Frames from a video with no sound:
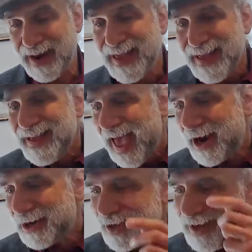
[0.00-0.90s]
And
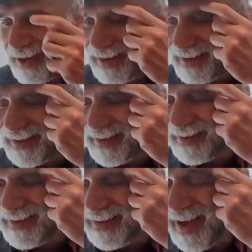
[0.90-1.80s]
actually,
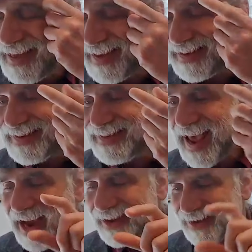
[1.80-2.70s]
I think
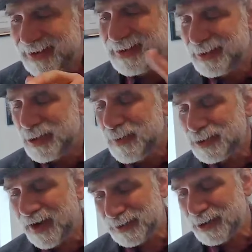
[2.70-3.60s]
tax, uh, Uber
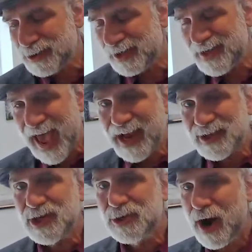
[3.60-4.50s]
drivers are interesting.
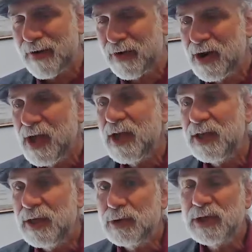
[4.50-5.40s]
Taxi driver
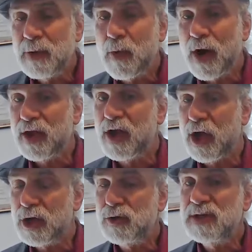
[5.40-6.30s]
used to be one of the
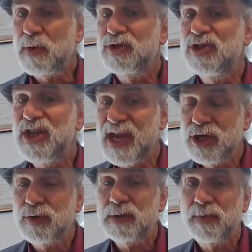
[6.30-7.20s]
country's most
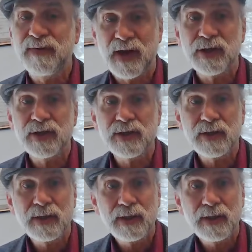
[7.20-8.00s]
dangerous professions.